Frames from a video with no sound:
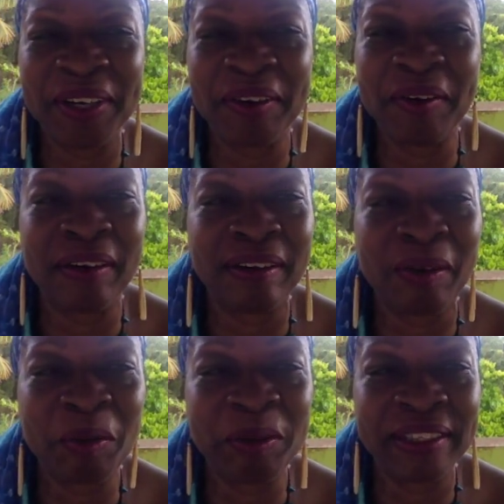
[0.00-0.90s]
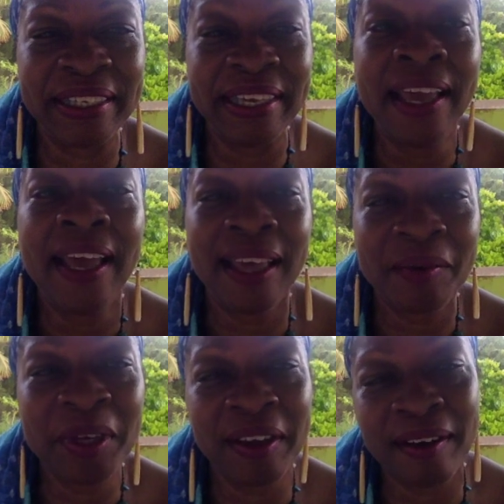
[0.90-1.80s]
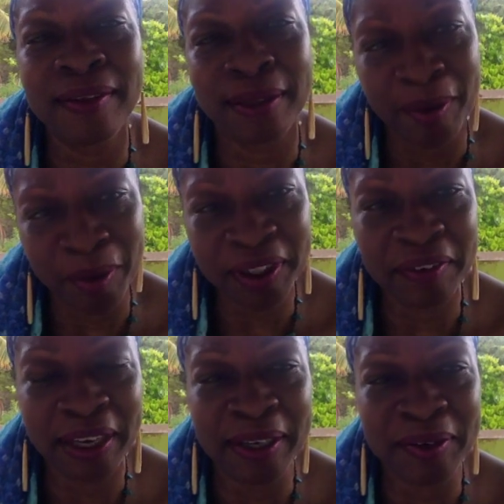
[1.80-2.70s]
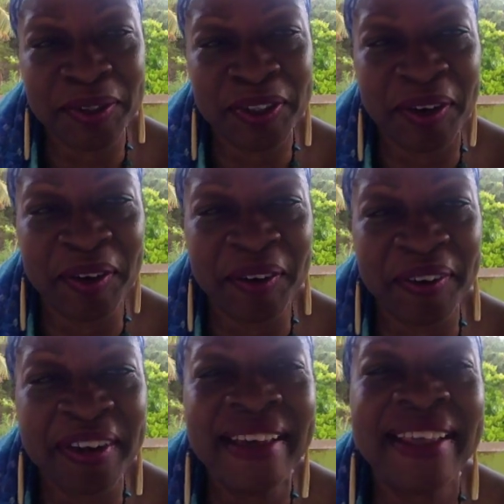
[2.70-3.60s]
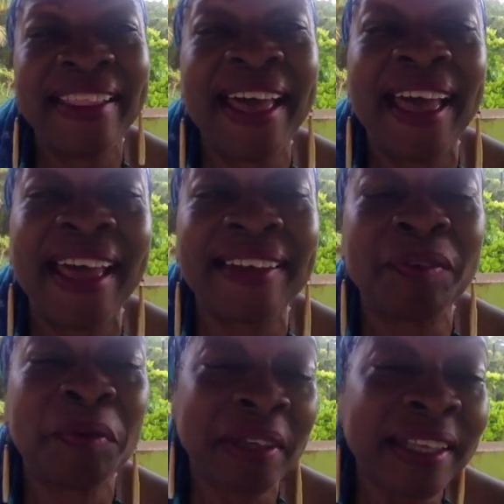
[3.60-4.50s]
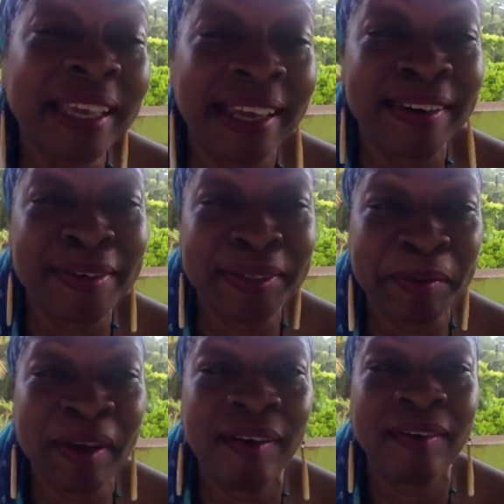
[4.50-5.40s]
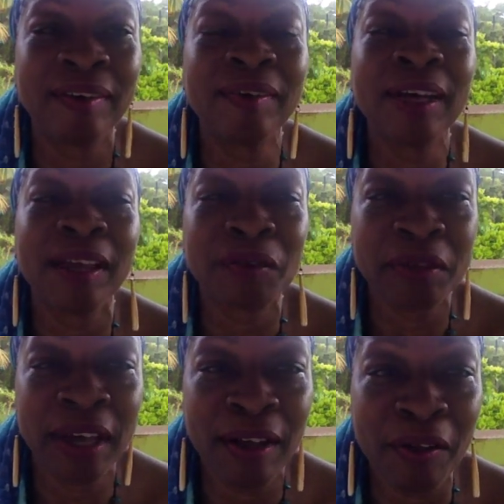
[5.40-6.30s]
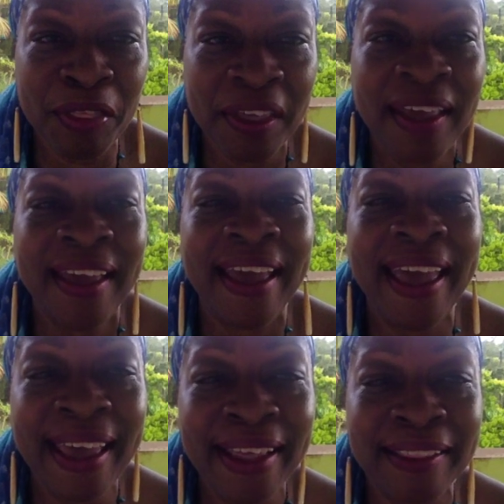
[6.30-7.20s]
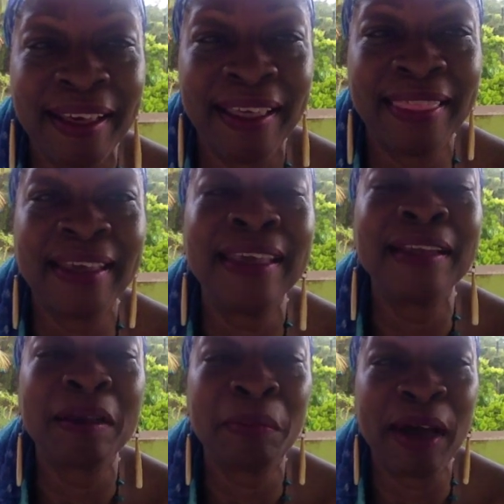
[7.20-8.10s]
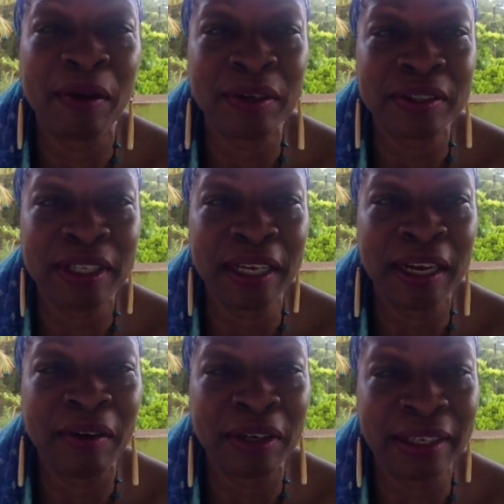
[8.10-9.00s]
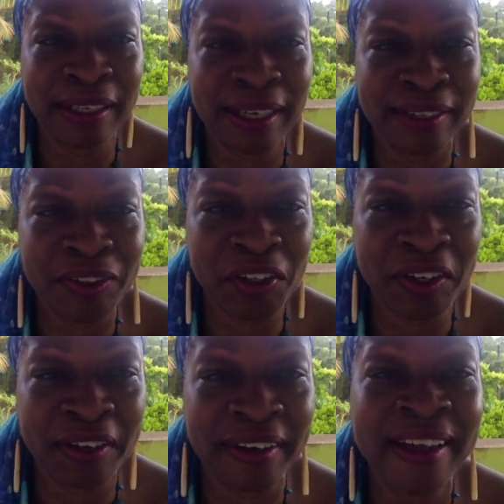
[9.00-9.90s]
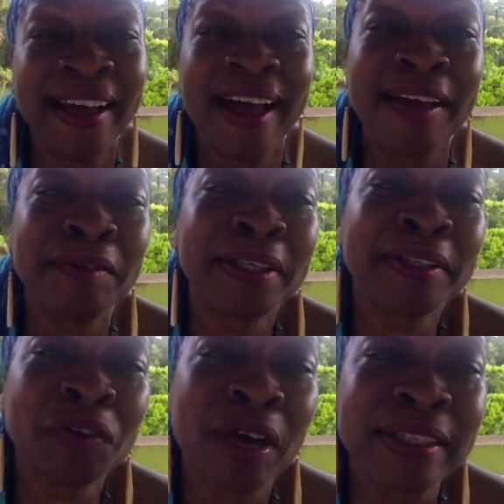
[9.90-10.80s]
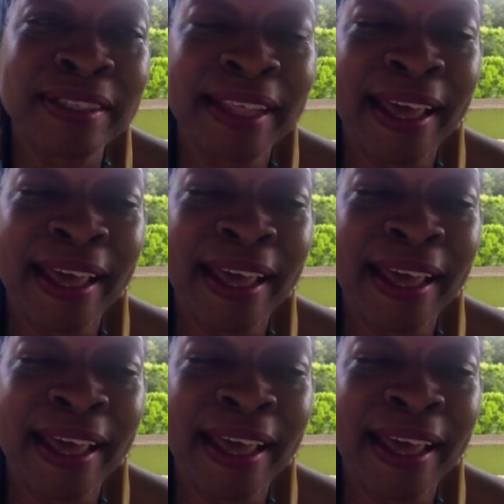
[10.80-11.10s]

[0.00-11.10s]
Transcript: We're on globally, and we are the only radio show that really cares about your natural health and the healing powers inherent in nature. I really trust